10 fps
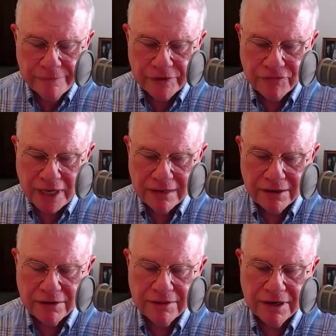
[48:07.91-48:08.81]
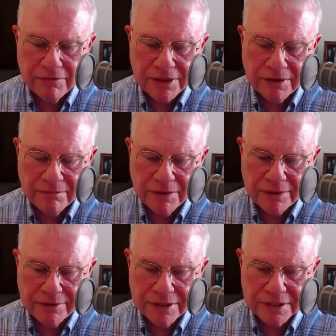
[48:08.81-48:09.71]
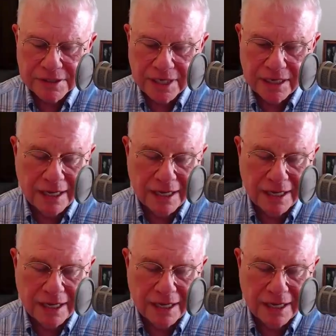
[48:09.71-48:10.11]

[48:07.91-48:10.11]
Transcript: to find her there with her mother in a state,